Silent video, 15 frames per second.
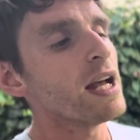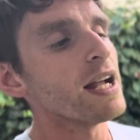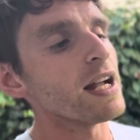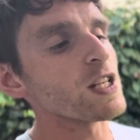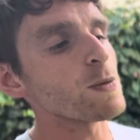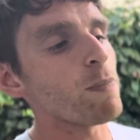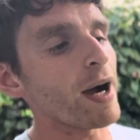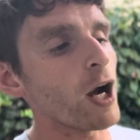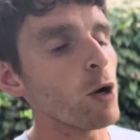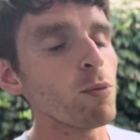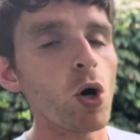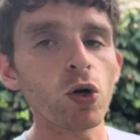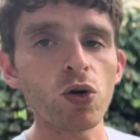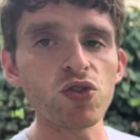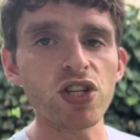It's
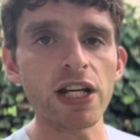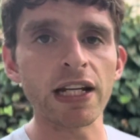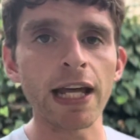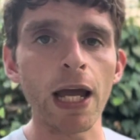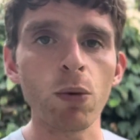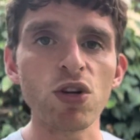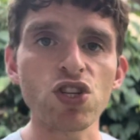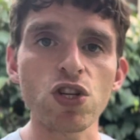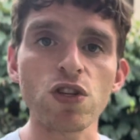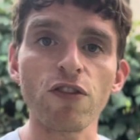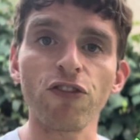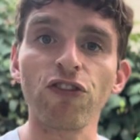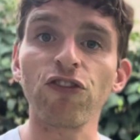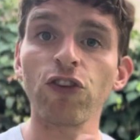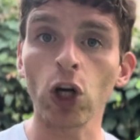Biomogo DNA, which is
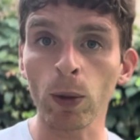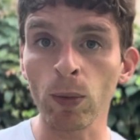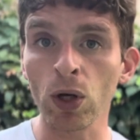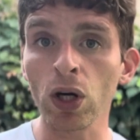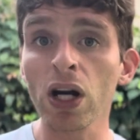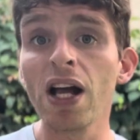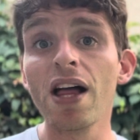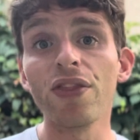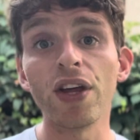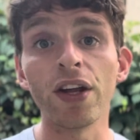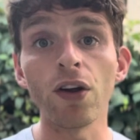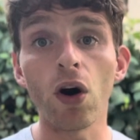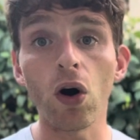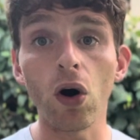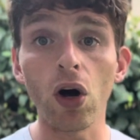firmer
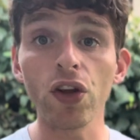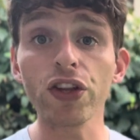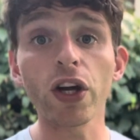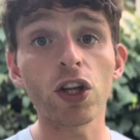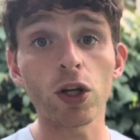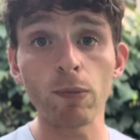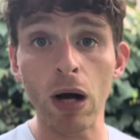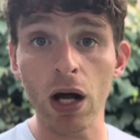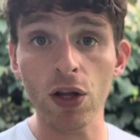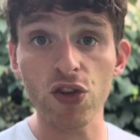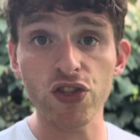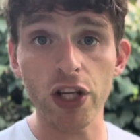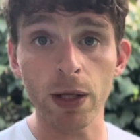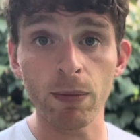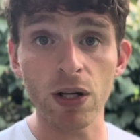than all the other
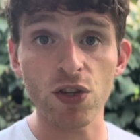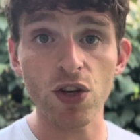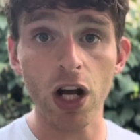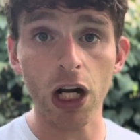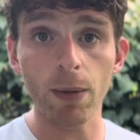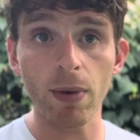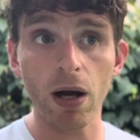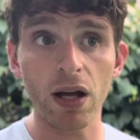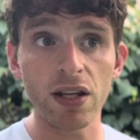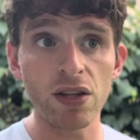models that I'm going to talk about,